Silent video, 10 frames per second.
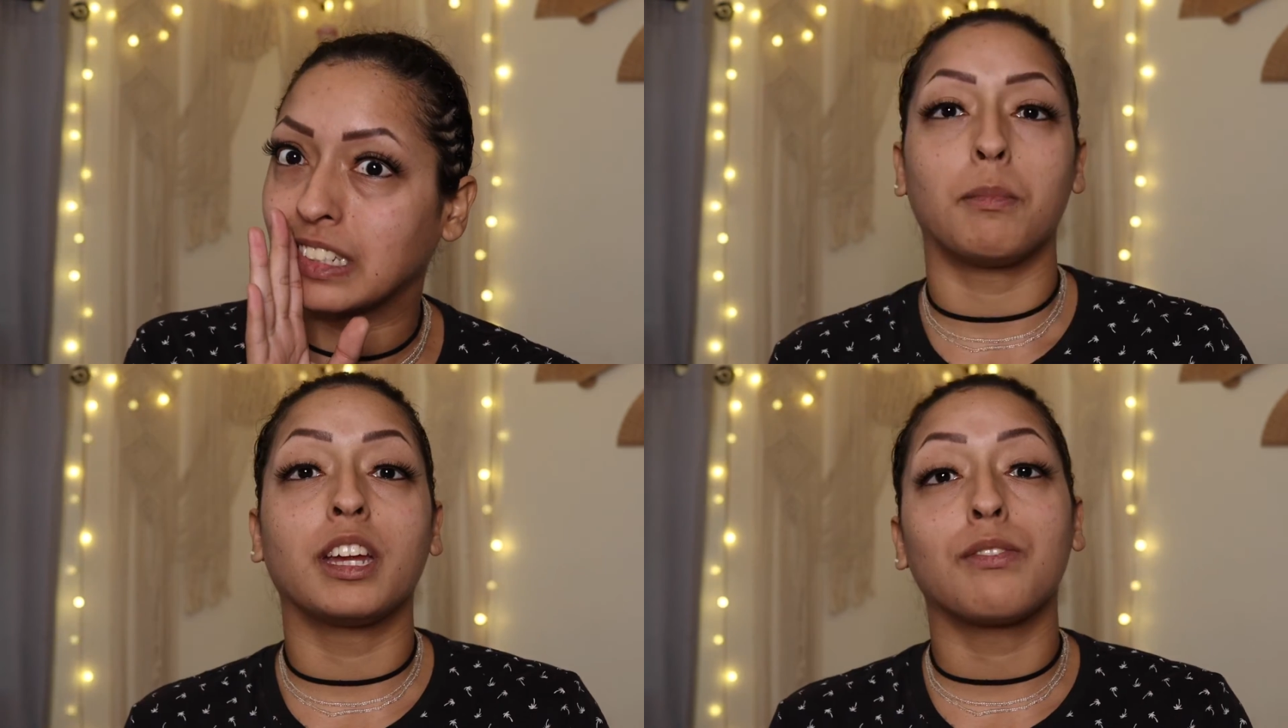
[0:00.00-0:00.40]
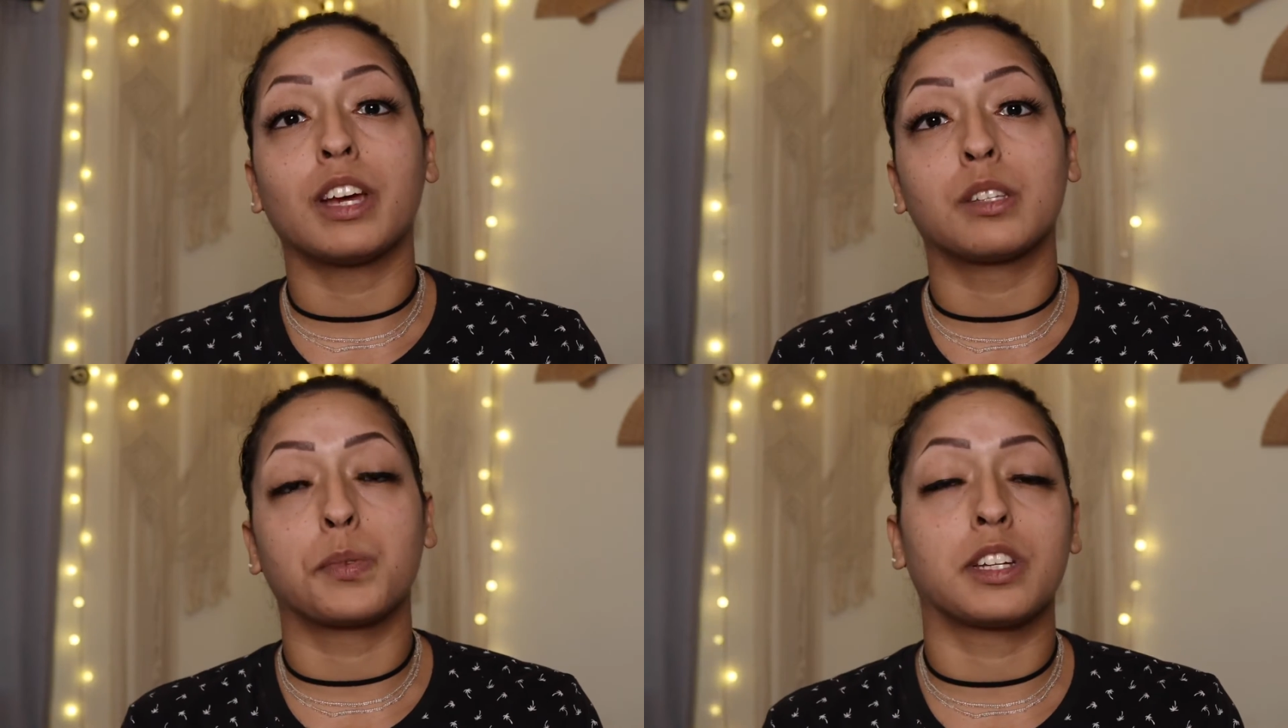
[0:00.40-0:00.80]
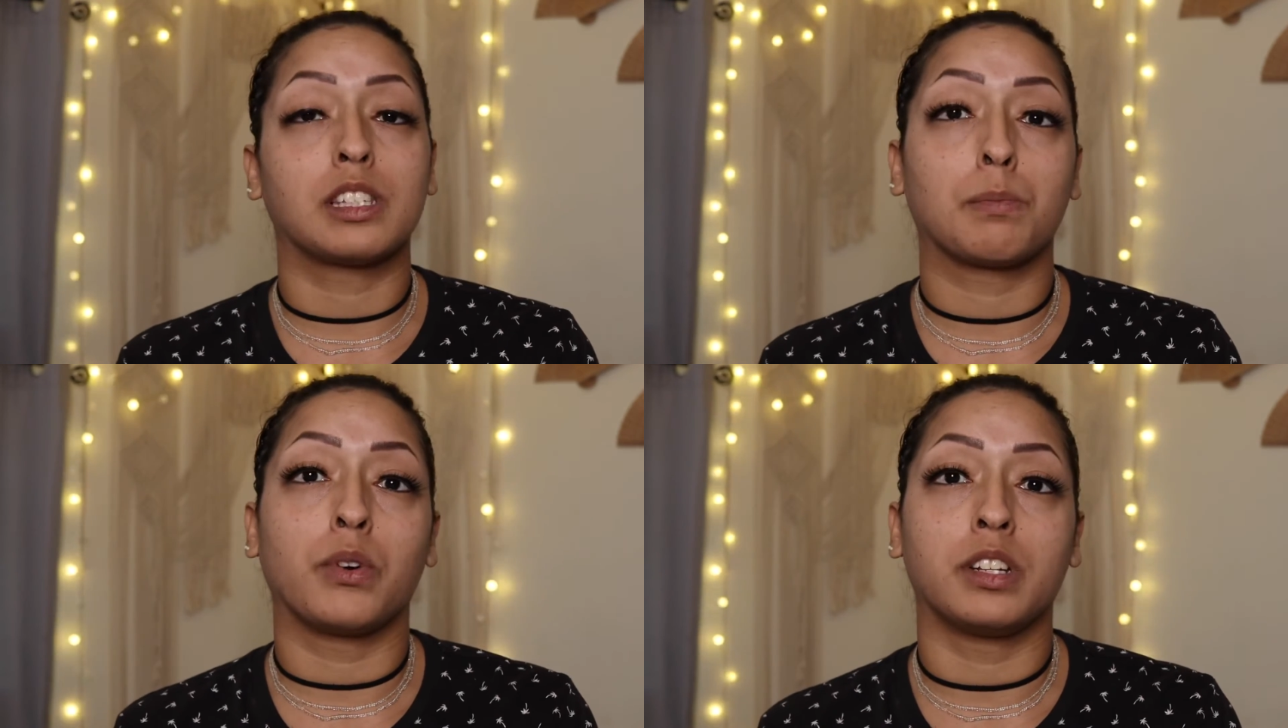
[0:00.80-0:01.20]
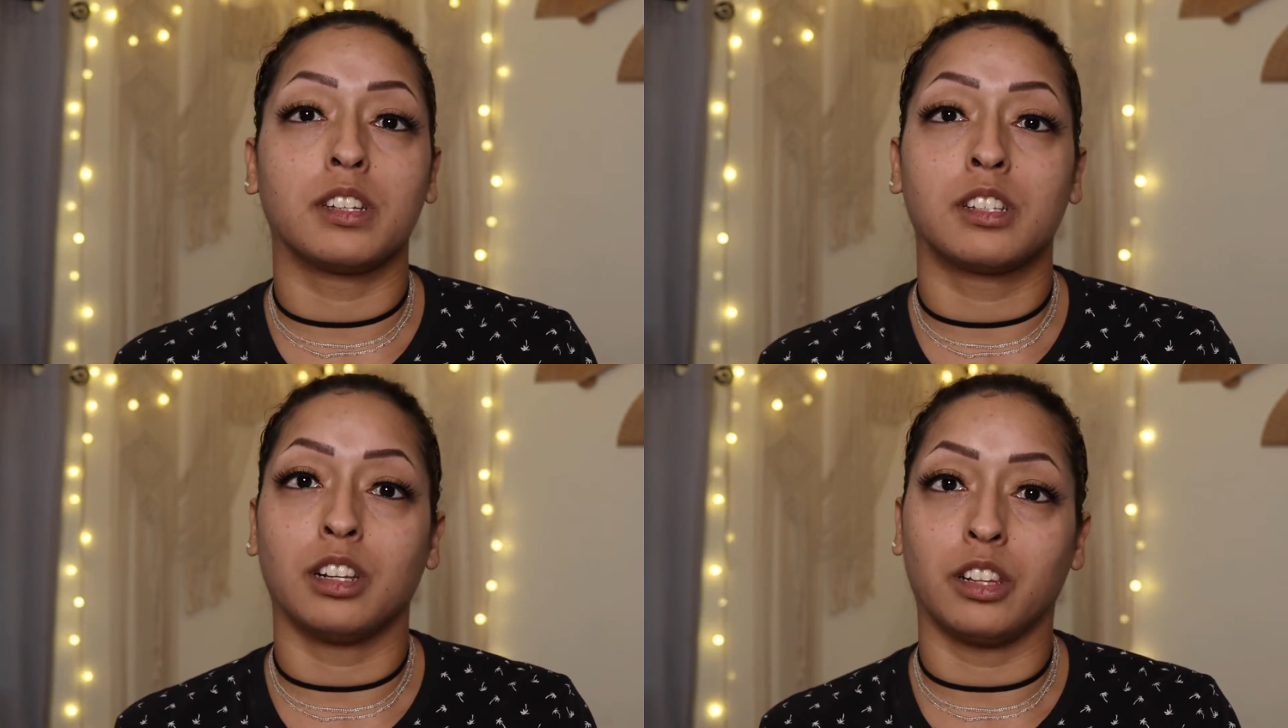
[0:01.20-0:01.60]
Many fans were
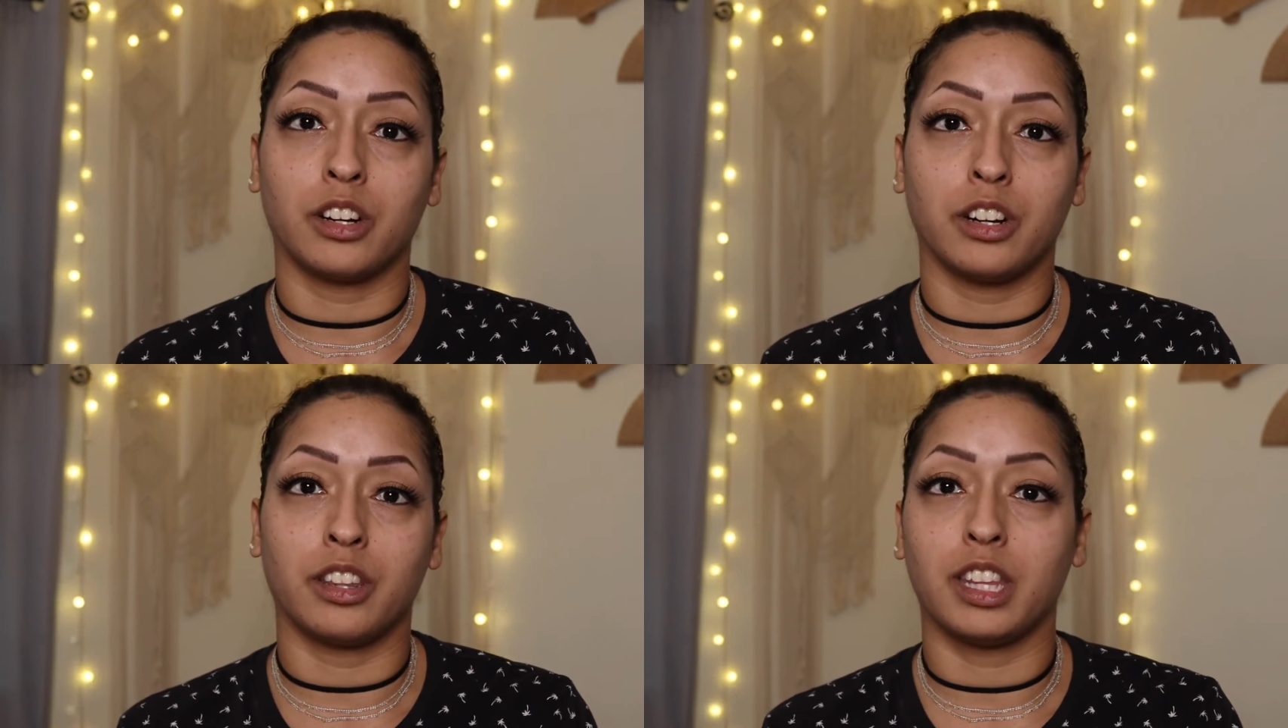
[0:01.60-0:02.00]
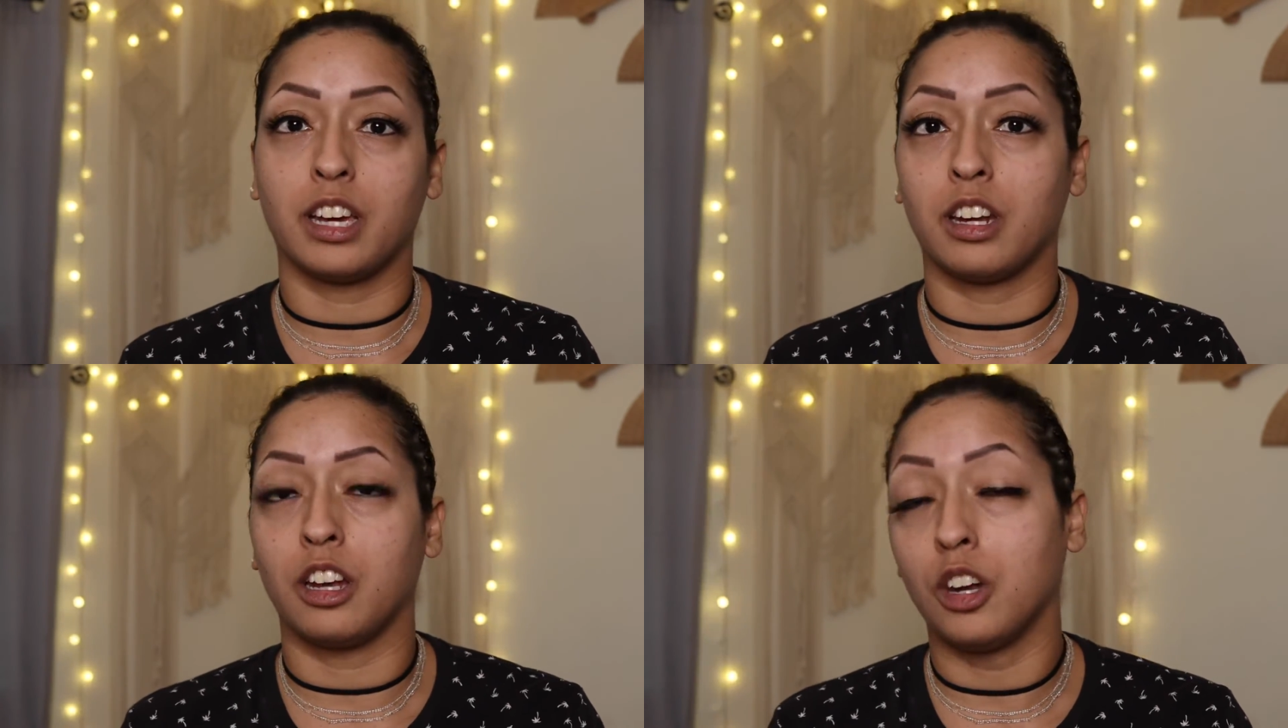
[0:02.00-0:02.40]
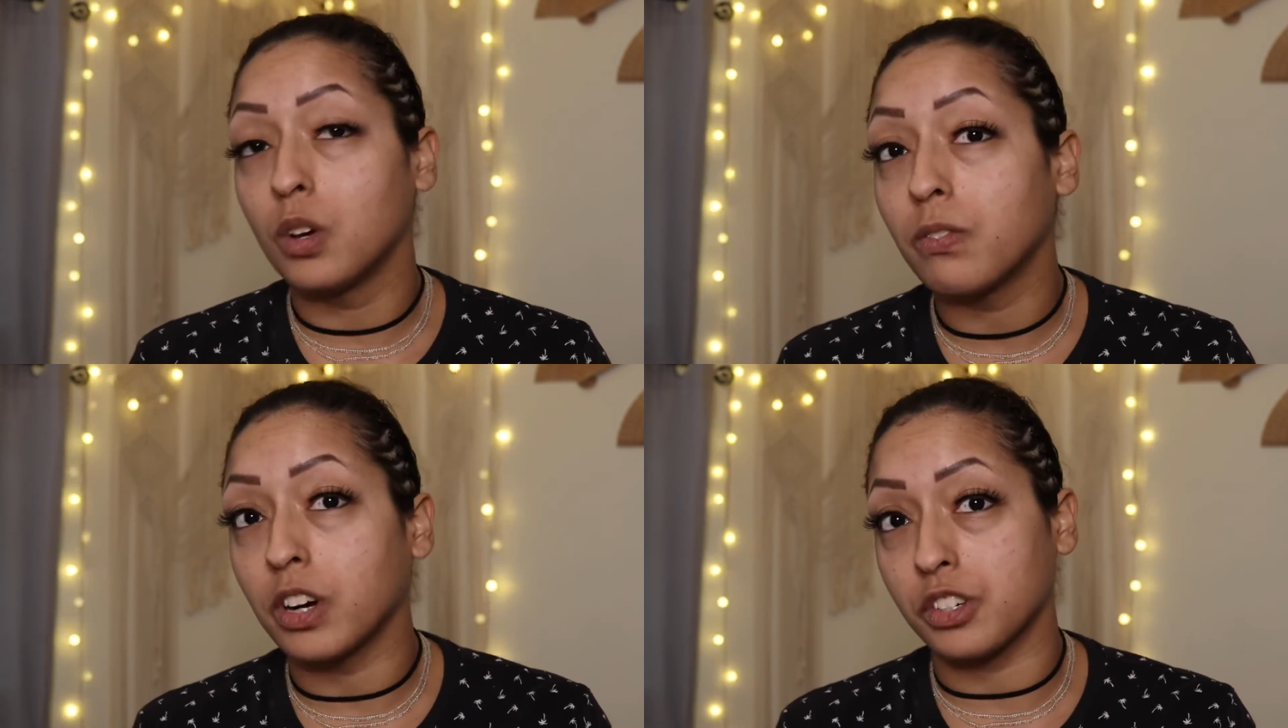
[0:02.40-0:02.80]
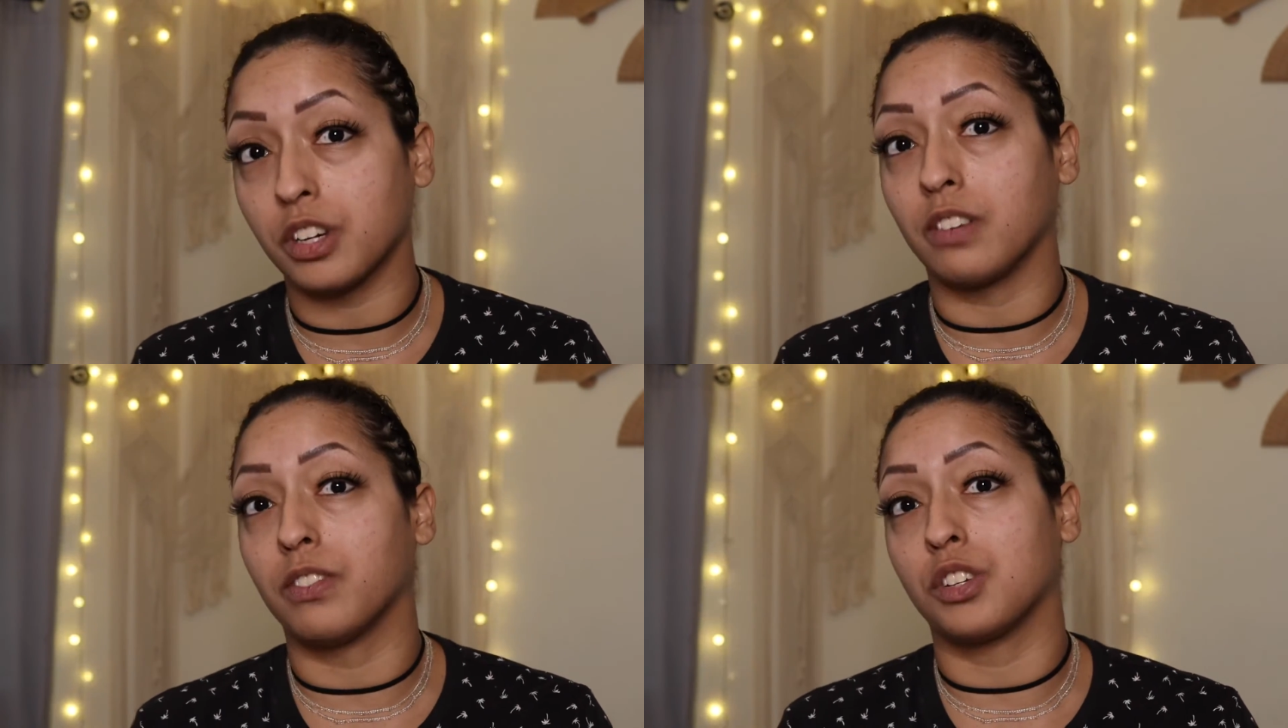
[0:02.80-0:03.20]
disappointed to learn that a new
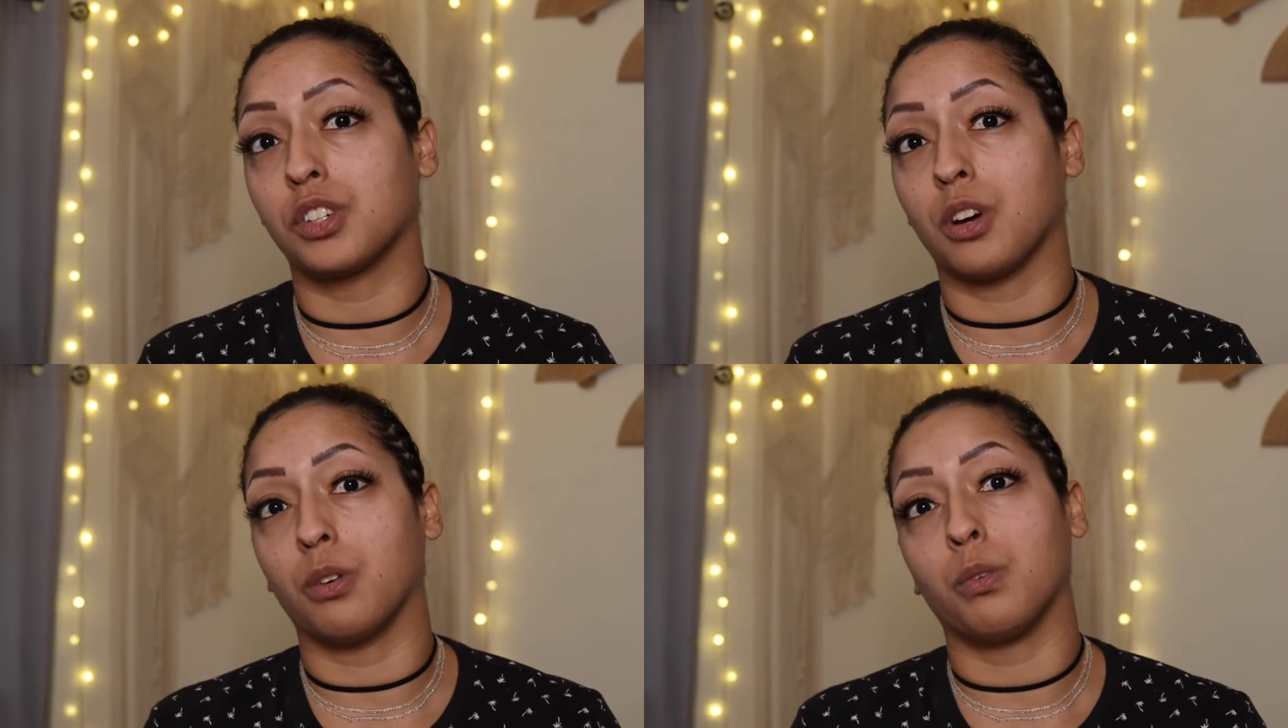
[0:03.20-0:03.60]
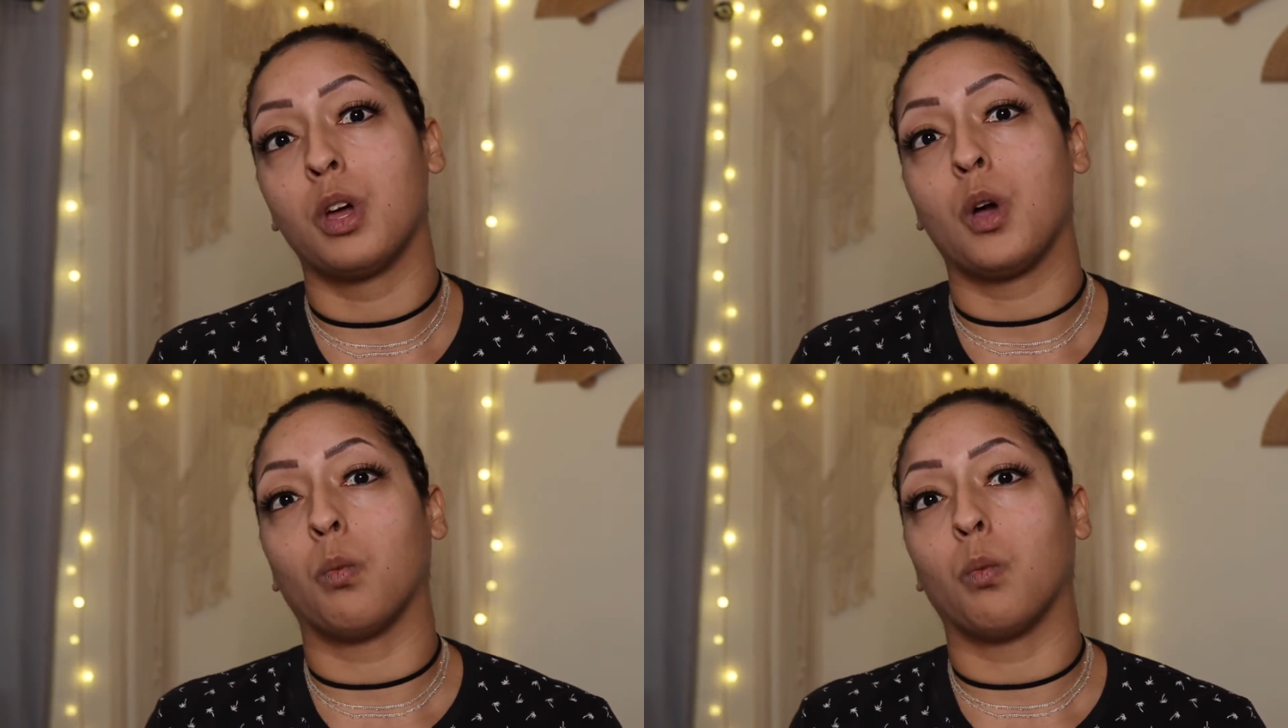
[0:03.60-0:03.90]
version of the show